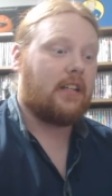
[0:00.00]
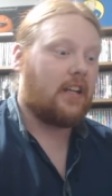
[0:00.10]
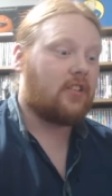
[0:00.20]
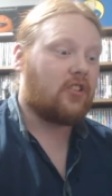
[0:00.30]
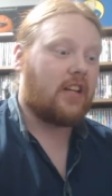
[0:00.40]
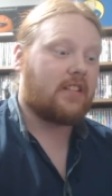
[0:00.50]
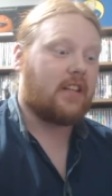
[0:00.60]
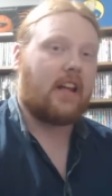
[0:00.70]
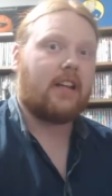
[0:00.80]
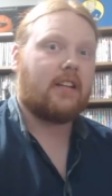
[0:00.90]
Yeah, just
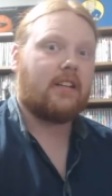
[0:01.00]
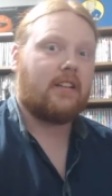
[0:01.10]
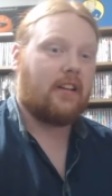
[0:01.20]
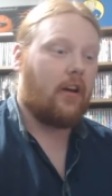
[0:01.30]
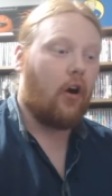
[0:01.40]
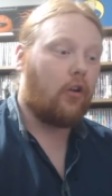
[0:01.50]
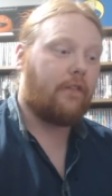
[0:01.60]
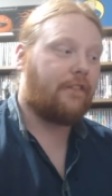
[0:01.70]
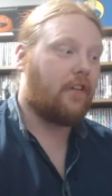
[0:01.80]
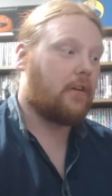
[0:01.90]
yesterday.
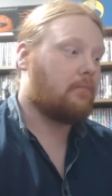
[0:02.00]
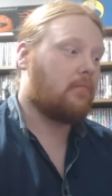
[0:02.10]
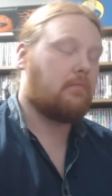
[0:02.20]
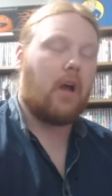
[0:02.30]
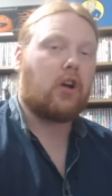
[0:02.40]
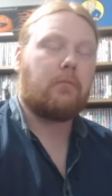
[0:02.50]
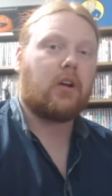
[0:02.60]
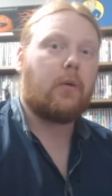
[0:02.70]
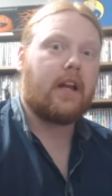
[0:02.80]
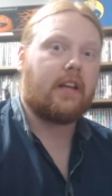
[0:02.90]
All for a couple
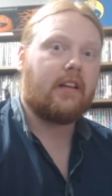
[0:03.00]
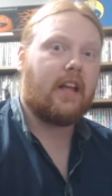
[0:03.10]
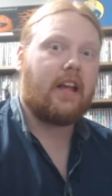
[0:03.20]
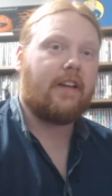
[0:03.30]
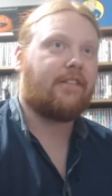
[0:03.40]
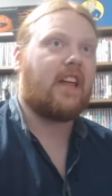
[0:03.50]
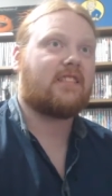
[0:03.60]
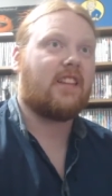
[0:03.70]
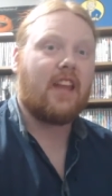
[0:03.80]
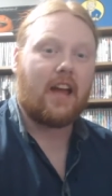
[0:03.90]
of quid, if less
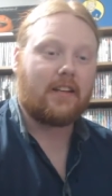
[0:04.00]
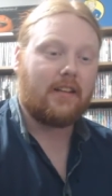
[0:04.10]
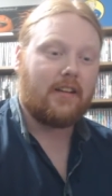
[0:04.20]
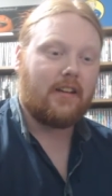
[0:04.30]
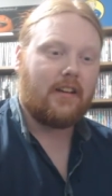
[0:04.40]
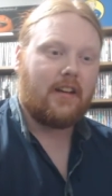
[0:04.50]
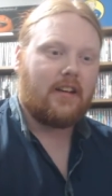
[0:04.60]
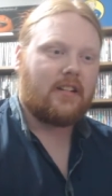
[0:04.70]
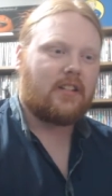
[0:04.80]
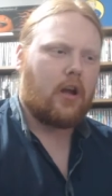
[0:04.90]
than that.
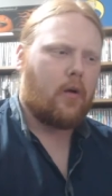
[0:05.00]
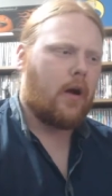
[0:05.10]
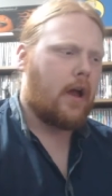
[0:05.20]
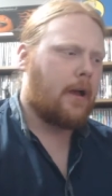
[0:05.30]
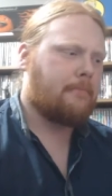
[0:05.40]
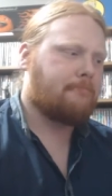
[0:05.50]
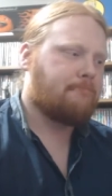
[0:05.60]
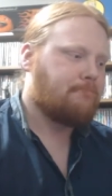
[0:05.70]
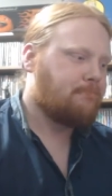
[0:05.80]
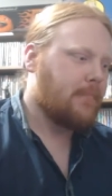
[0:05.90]
So,
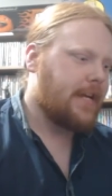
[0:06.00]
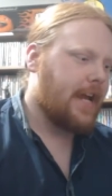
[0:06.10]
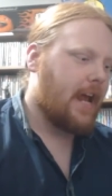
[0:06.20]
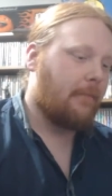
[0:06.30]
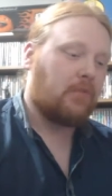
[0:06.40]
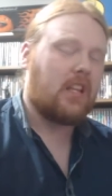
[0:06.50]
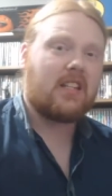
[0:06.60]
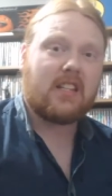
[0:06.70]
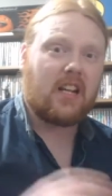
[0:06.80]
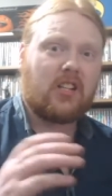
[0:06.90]
yeah, this
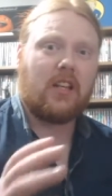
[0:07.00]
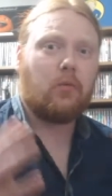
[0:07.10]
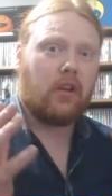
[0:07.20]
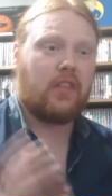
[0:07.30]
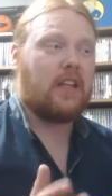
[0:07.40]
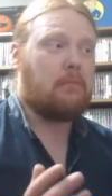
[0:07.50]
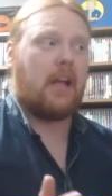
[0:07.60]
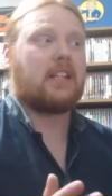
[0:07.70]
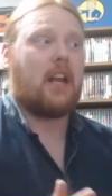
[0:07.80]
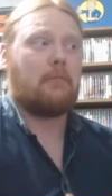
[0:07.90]
is actually one of the
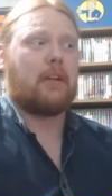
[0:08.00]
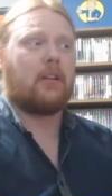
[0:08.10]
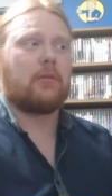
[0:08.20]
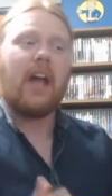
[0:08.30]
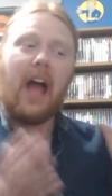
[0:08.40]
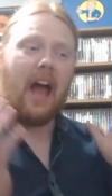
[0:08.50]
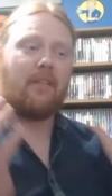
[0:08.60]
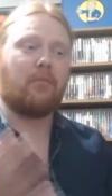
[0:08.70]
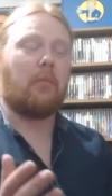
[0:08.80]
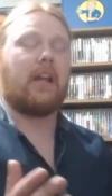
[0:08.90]
best game pickups
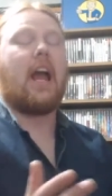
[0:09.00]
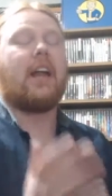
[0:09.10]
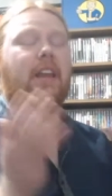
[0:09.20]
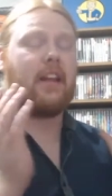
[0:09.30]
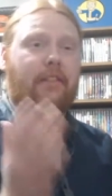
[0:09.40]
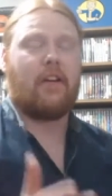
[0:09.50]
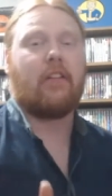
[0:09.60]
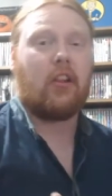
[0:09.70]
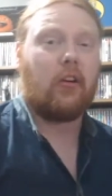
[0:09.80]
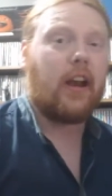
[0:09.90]
I've probably had in a very
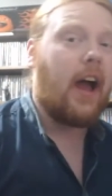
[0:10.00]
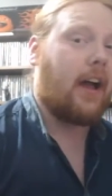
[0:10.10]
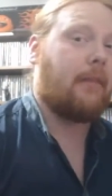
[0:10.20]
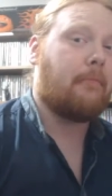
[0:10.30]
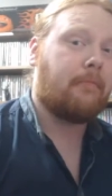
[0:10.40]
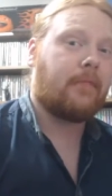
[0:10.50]
long time.